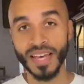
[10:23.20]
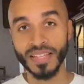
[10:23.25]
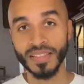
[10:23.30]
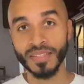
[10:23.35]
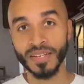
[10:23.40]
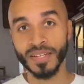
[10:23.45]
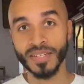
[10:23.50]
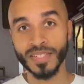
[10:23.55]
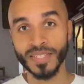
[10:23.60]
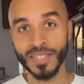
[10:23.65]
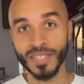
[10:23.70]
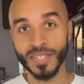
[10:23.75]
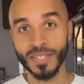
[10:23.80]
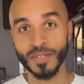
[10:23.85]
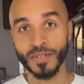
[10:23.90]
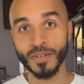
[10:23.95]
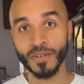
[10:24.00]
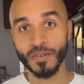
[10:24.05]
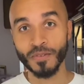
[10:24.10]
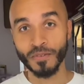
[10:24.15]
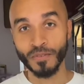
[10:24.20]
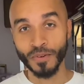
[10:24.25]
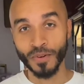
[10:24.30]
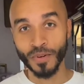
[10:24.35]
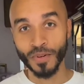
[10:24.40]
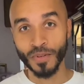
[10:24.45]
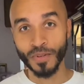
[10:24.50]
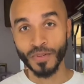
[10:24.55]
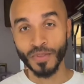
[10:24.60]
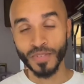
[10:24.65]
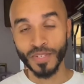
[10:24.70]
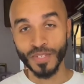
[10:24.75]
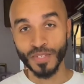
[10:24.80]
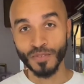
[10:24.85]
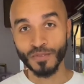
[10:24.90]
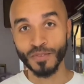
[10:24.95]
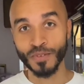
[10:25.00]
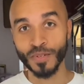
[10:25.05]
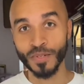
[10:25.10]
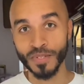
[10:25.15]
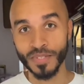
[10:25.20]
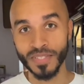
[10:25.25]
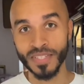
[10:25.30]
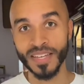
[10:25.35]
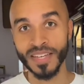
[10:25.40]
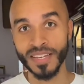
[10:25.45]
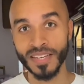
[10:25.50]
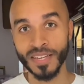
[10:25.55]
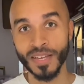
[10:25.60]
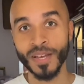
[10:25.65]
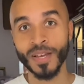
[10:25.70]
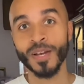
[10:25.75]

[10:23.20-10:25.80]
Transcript: does it for this first day